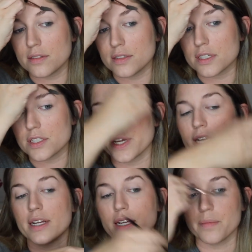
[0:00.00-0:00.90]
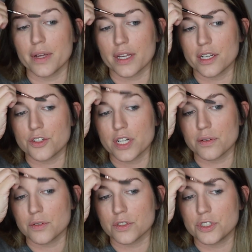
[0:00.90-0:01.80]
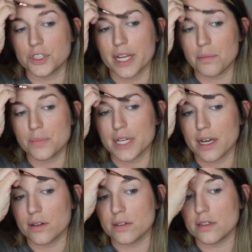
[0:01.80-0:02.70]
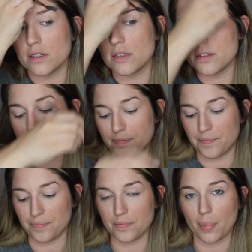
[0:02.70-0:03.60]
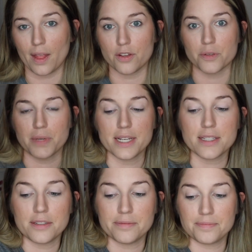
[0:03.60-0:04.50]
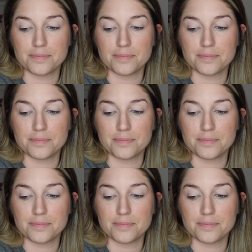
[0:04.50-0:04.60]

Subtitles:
Just so I can get my like general shape down. Zoom you guys in.